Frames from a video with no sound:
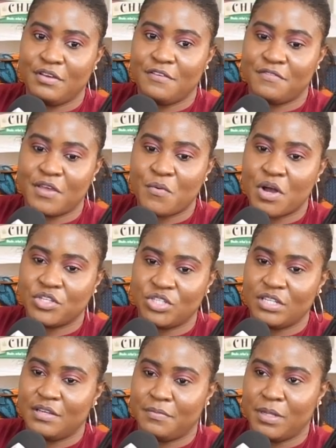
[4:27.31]
If they watch
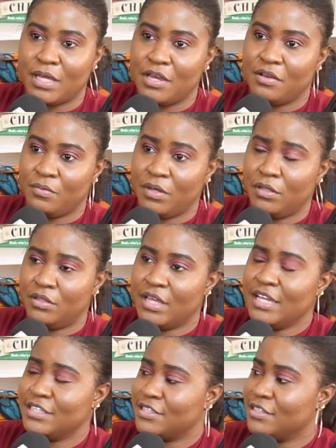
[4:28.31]
it, they'll be like, well,
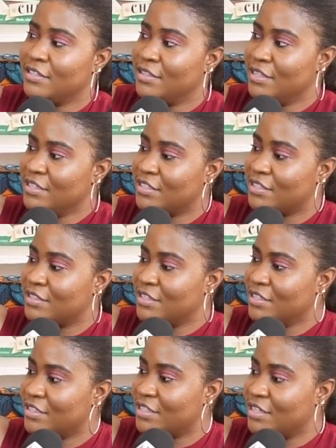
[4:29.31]
that's this
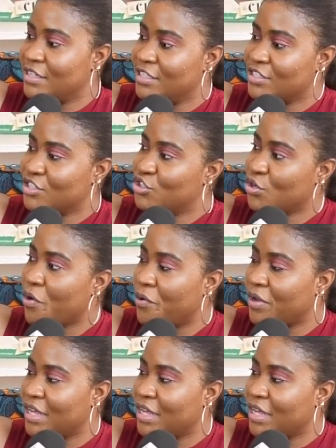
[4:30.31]
thing is a joke.